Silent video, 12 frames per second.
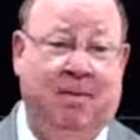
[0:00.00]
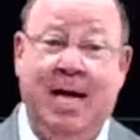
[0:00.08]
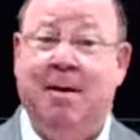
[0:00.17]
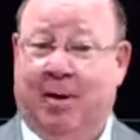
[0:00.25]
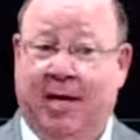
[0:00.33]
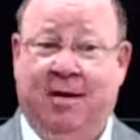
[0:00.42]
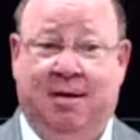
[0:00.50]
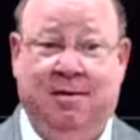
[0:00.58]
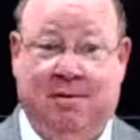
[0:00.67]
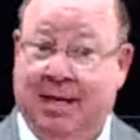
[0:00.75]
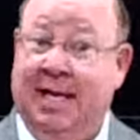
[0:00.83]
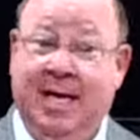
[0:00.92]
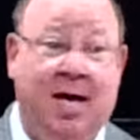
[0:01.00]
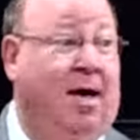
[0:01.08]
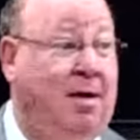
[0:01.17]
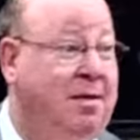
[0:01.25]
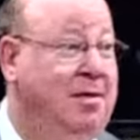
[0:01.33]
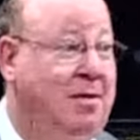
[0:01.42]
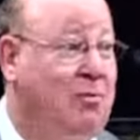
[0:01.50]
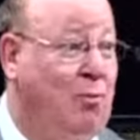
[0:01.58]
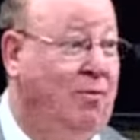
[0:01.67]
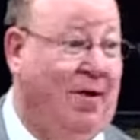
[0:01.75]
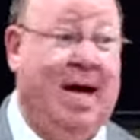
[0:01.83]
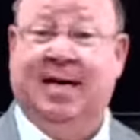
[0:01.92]
maybe Leah
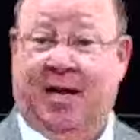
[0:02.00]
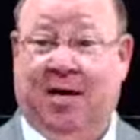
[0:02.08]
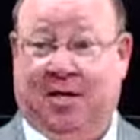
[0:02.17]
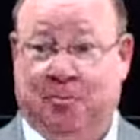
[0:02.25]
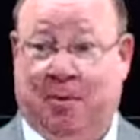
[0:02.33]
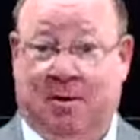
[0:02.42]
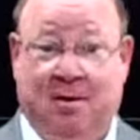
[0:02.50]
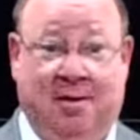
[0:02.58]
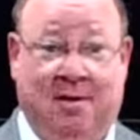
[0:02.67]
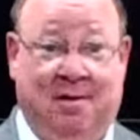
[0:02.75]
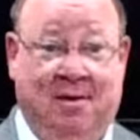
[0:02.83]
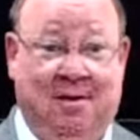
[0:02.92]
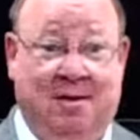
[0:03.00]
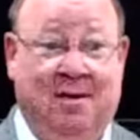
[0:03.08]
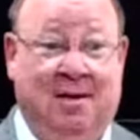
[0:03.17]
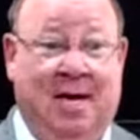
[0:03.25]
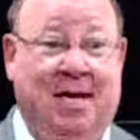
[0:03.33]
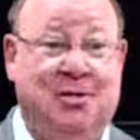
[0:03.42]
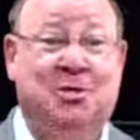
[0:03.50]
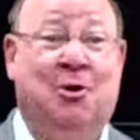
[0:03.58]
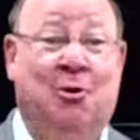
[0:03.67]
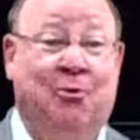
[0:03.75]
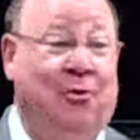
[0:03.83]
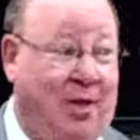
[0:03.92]
will find a husband. And
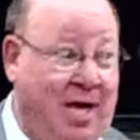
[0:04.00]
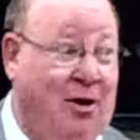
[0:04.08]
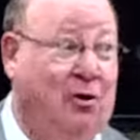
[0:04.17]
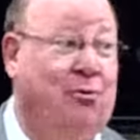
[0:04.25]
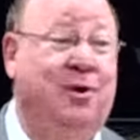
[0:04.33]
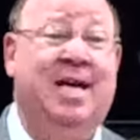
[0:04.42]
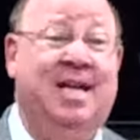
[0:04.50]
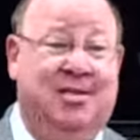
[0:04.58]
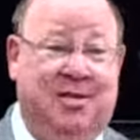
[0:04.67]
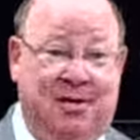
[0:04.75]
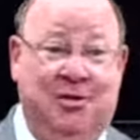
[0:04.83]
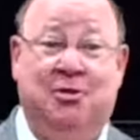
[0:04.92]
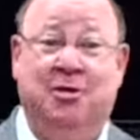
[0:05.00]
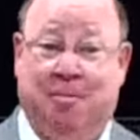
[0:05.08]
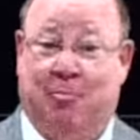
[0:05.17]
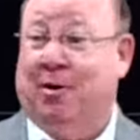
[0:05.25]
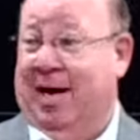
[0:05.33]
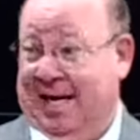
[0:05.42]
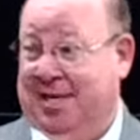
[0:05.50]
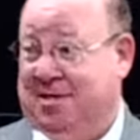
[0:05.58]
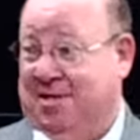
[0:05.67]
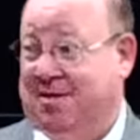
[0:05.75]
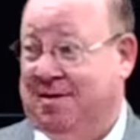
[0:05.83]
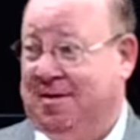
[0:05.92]
so they agreed to the
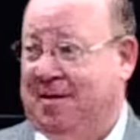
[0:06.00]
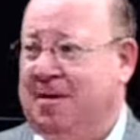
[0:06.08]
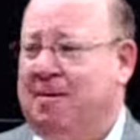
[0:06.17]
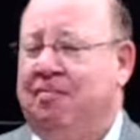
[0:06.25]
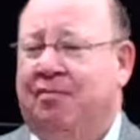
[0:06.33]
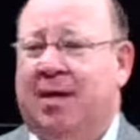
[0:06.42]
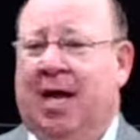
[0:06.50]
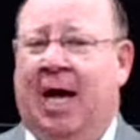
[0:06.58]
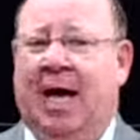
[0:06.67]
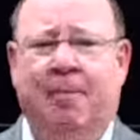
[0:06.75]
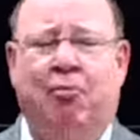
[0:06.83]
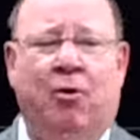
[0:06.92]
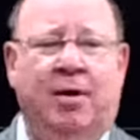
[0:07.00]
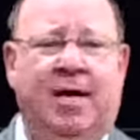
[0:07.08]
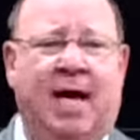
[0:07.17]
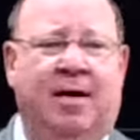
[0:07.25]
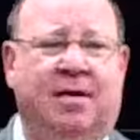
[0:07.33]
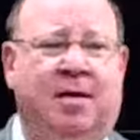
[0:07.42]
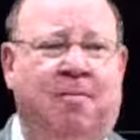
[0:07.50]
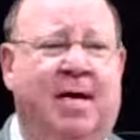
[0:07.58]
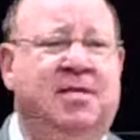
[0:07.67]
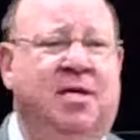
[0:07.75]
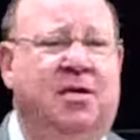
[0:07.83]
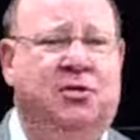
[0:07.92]
price. I pointed out in
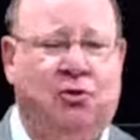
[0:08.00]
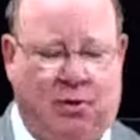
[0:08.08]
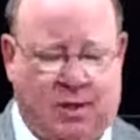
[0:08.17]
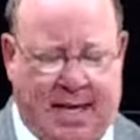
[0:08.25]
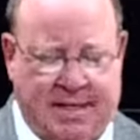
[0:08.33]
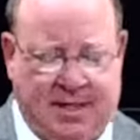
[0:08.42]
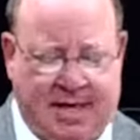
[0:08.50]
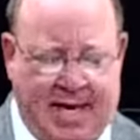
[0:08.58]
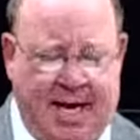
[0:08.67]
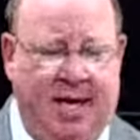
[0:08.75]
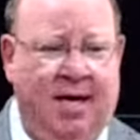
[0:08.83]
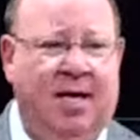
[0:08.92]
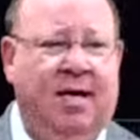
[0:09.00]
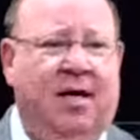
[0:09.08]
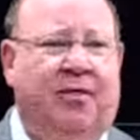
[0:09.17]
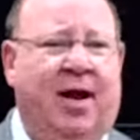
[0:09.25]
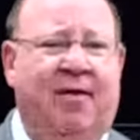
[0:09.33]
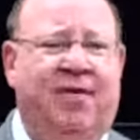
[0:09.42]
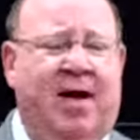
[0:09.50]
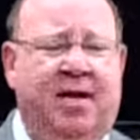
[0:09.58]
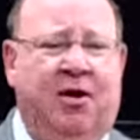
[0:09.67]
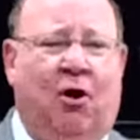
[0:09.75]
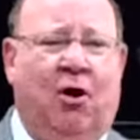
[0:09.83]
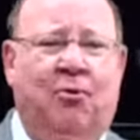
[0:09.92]
my Sunday school class today that I
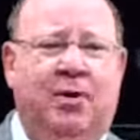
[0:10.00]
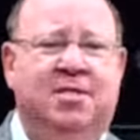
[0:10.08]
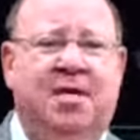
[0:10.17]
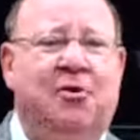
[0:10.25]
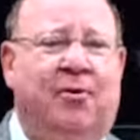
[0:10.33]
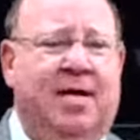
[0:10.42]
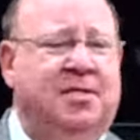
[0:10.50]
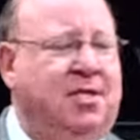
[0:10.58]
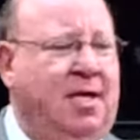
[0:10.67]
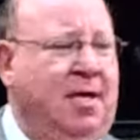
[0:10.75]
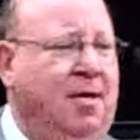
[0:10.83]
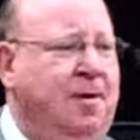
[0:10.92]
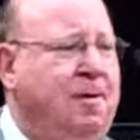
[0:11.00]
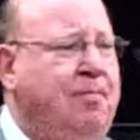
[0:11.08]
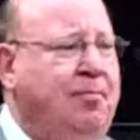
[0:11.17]
found it always interesting